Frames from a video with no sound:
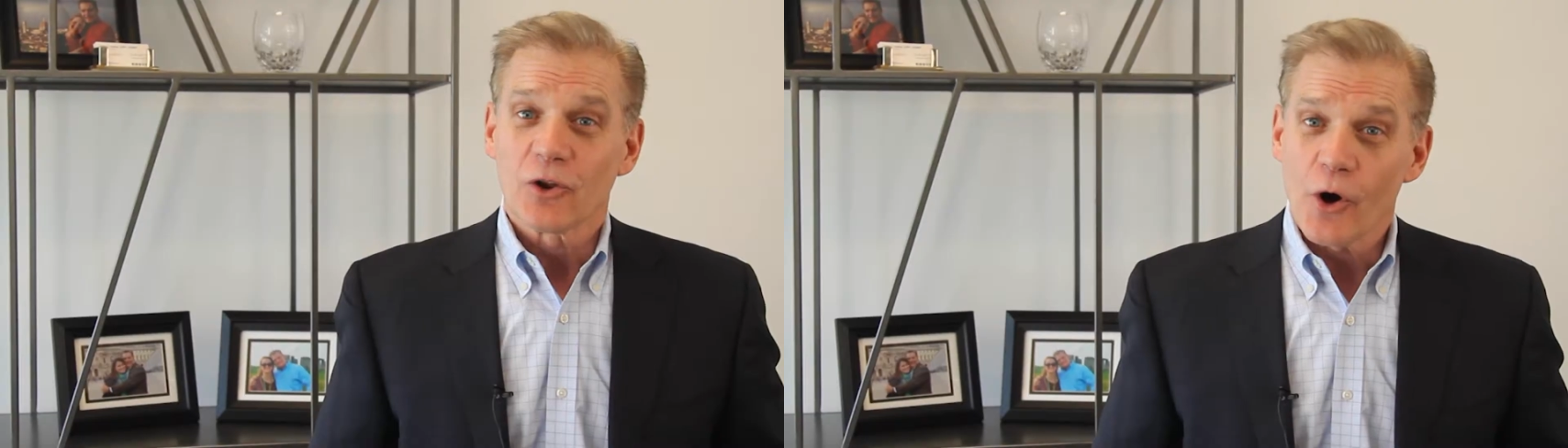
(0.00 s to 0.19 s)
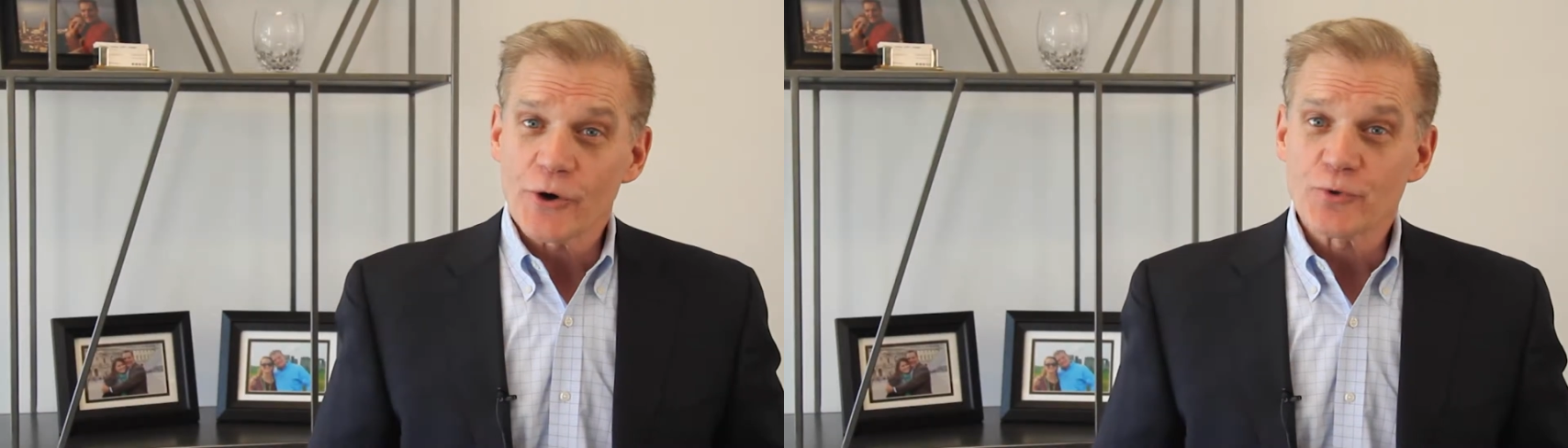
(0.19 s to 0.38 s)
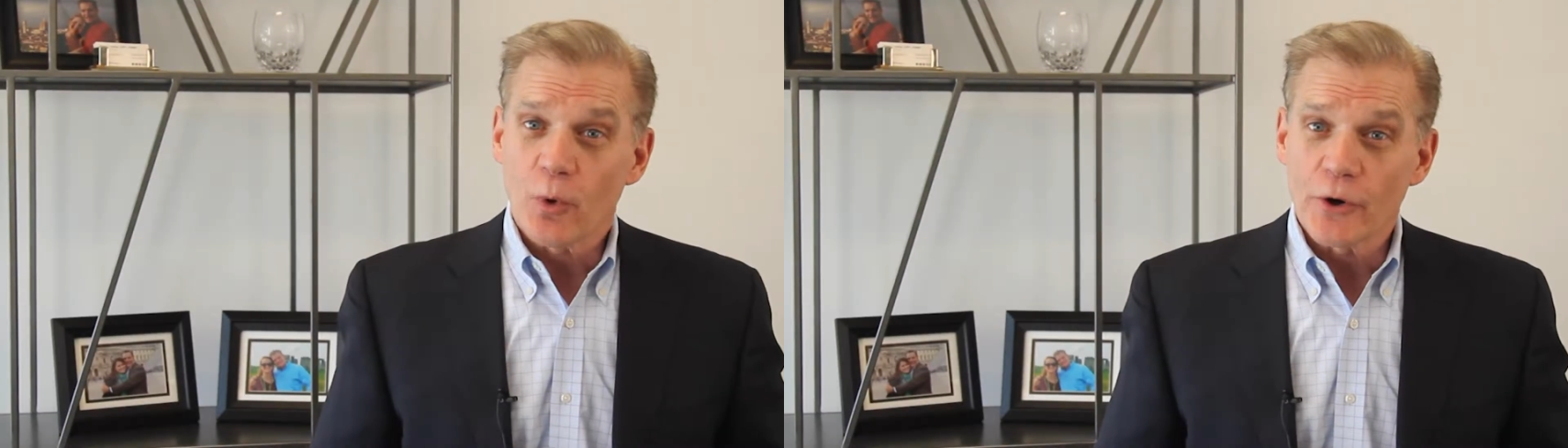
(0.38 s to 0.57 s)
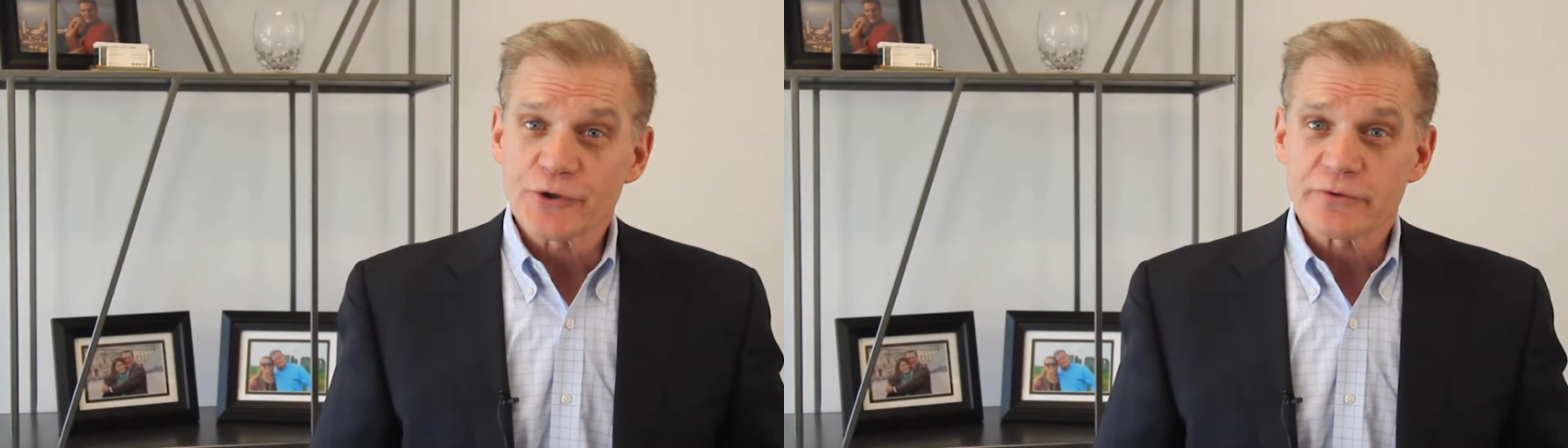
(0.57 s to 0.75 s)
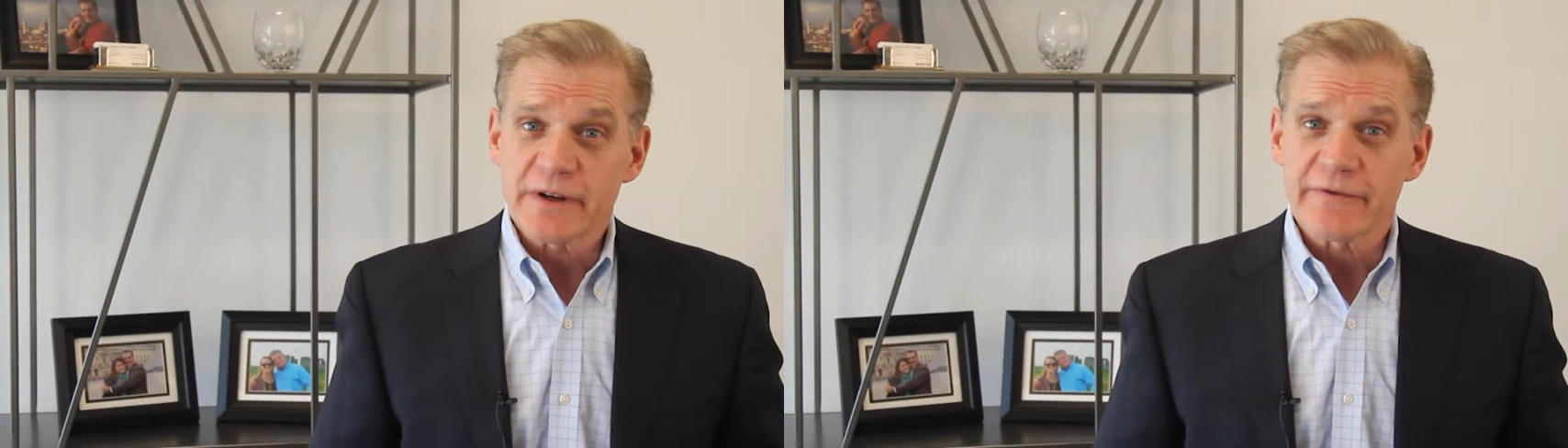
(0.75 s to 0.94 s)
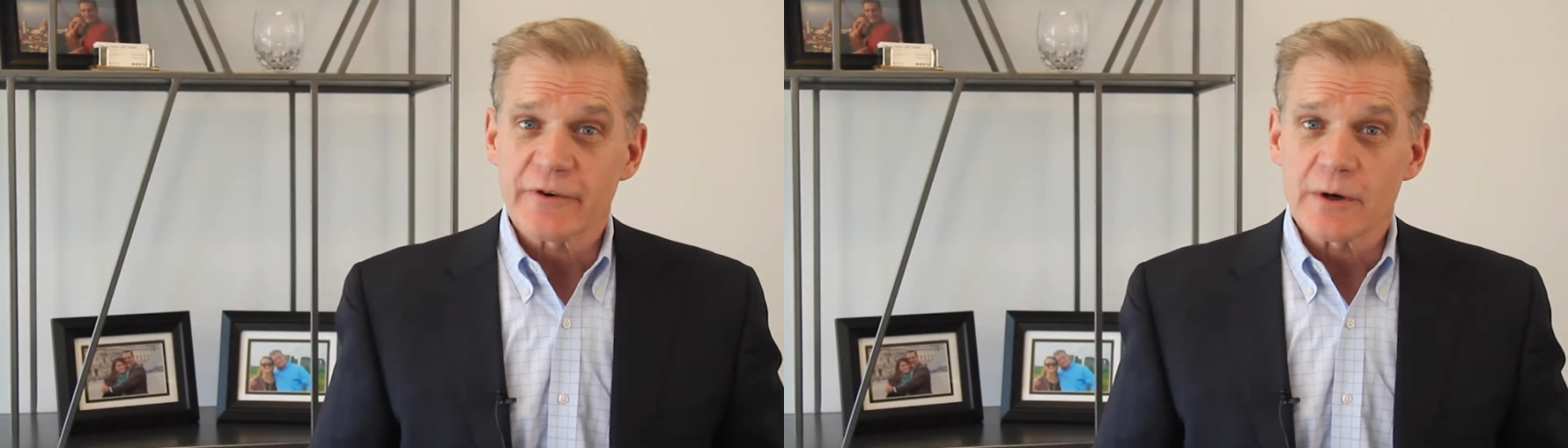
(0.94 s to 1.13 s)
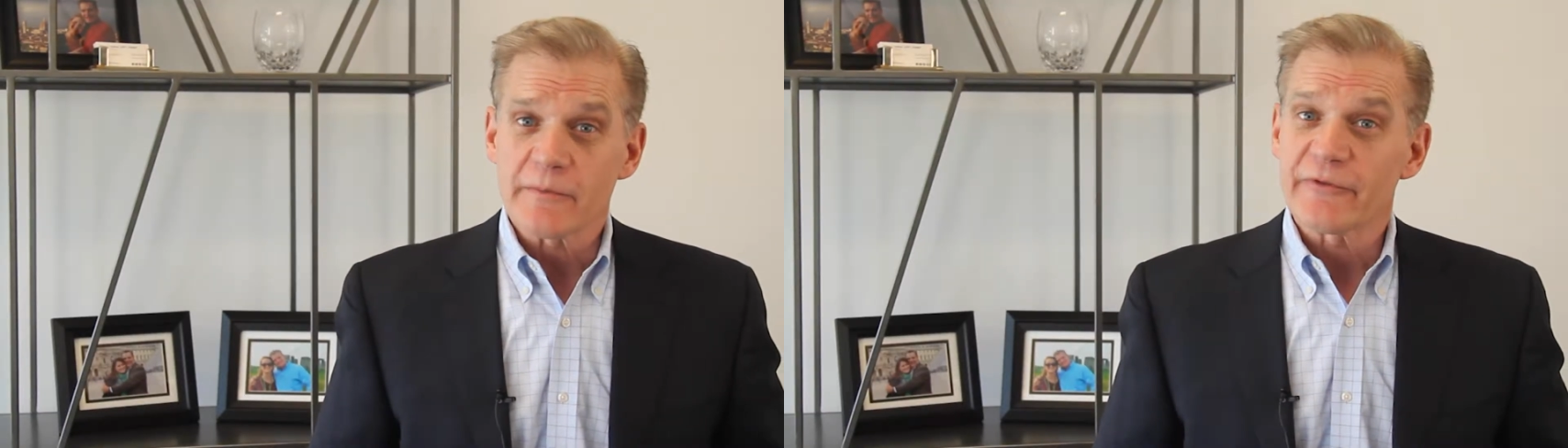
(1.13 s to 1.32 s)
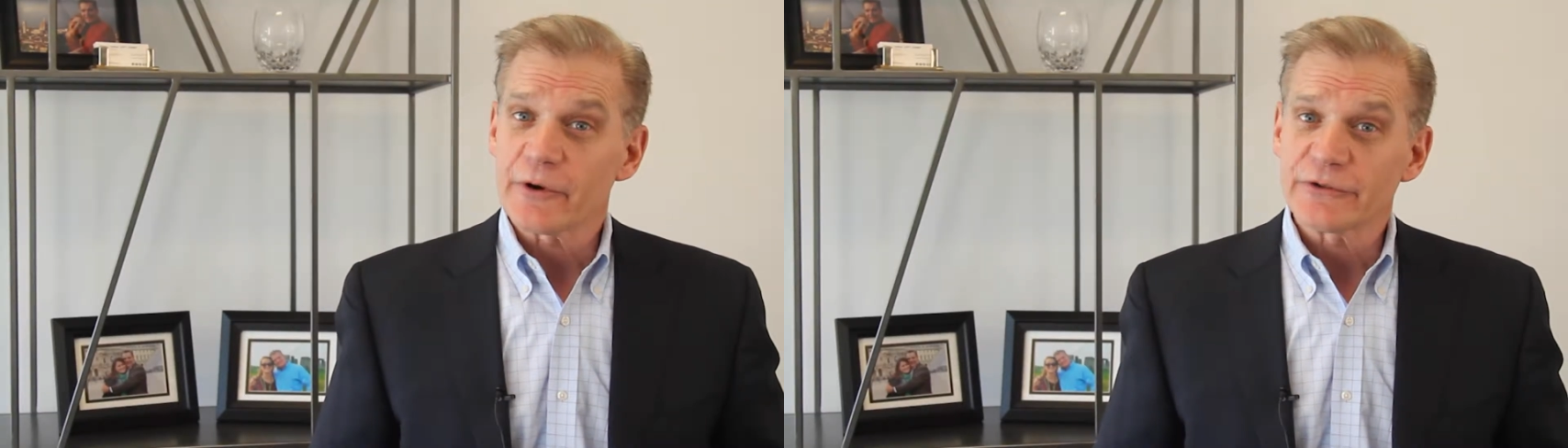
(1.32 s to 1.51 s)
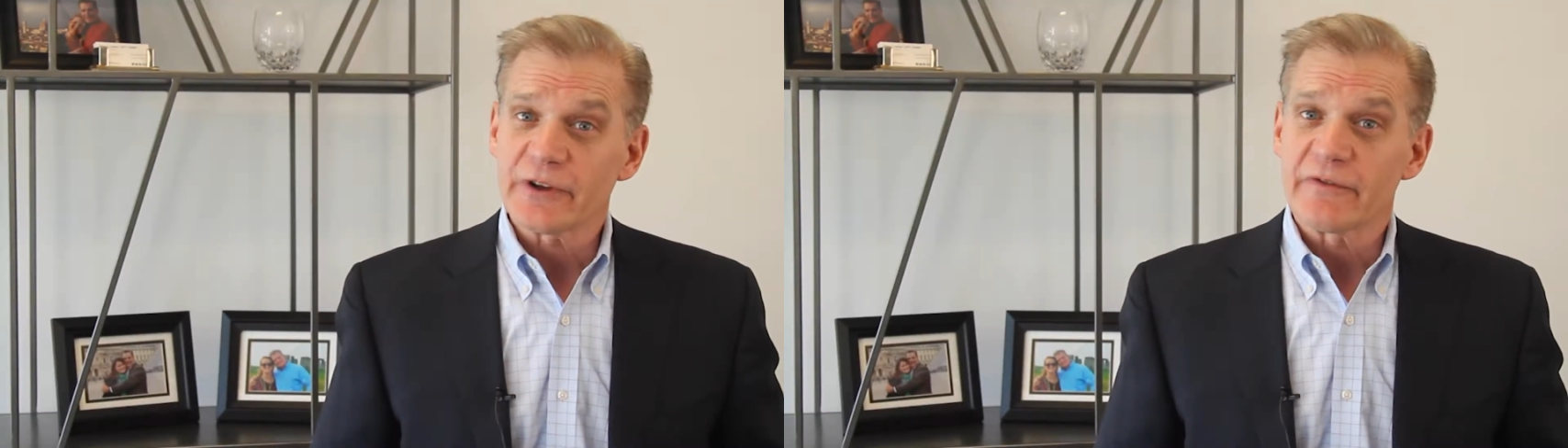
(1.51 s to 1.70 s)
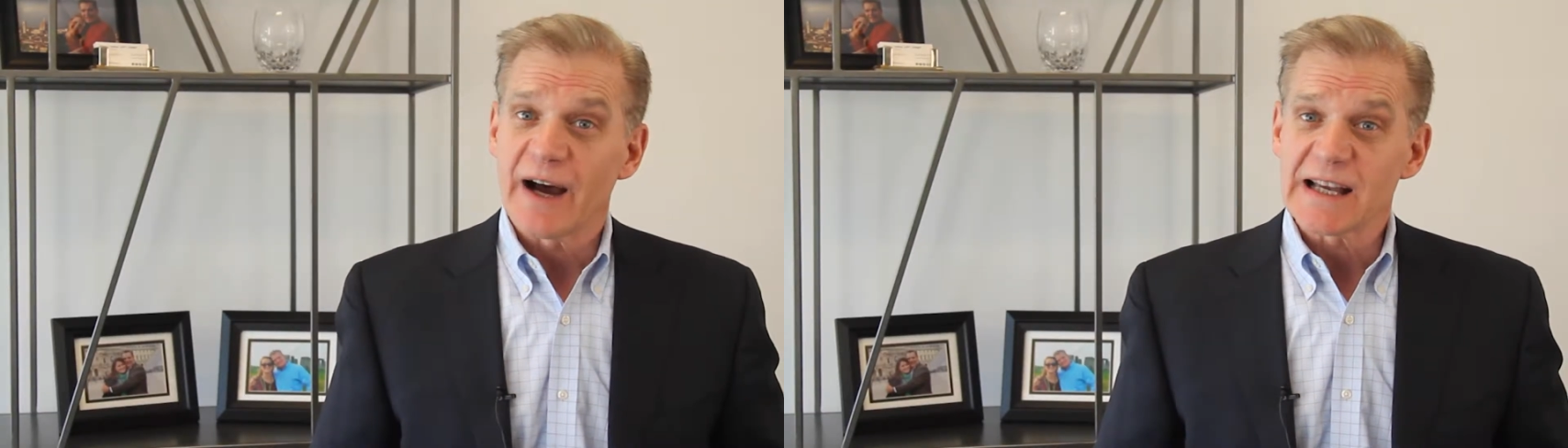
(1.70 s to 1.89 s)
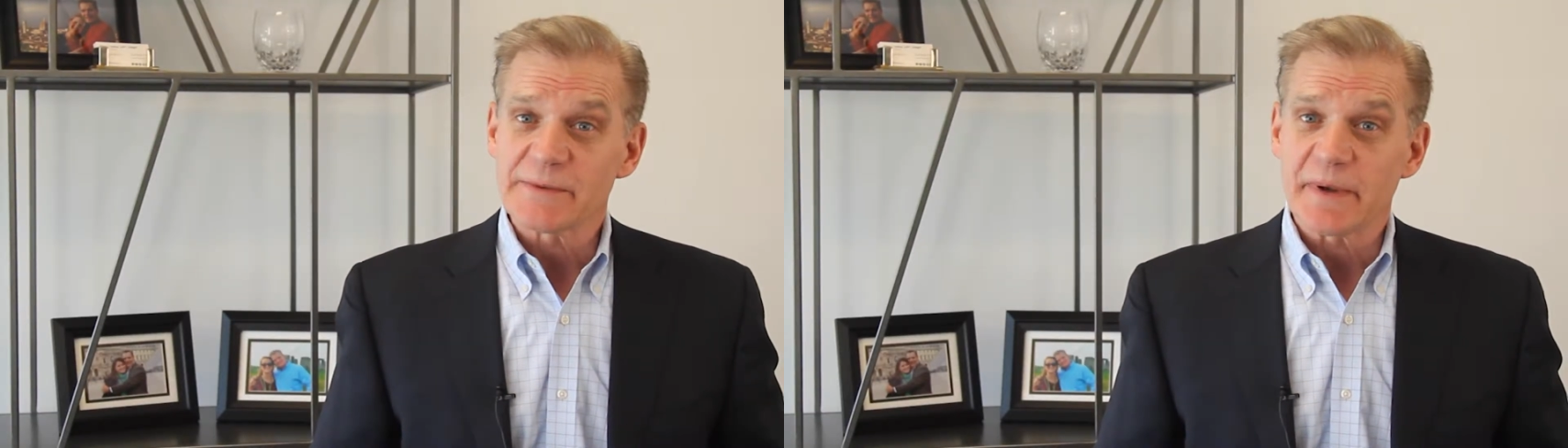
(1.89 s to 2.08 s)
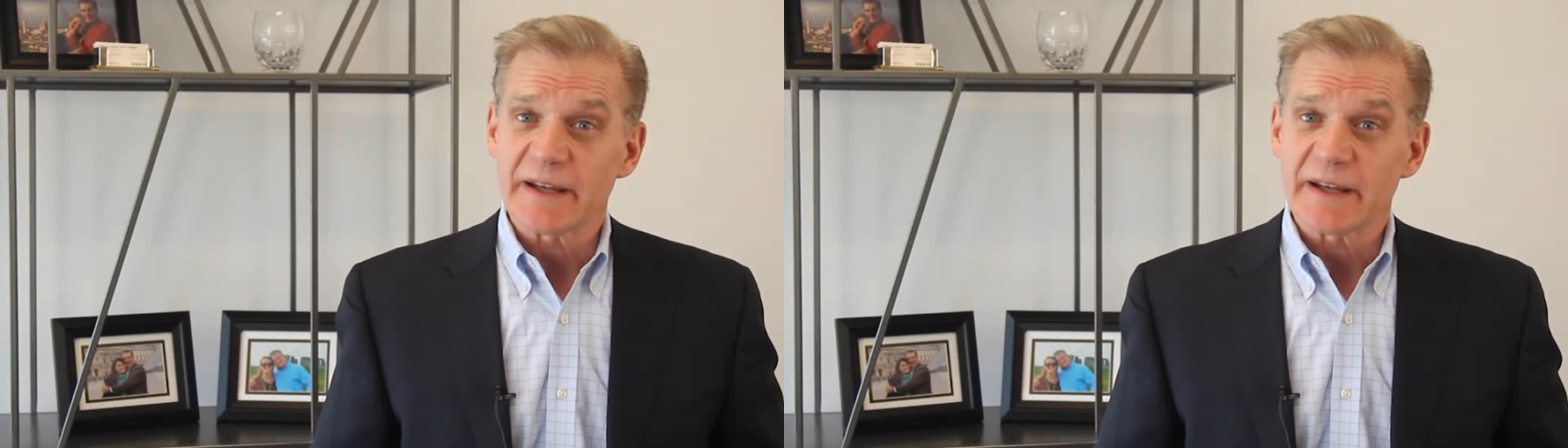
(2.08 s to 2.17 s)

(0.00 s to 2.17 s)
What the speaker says: A large Wall Street firm first advised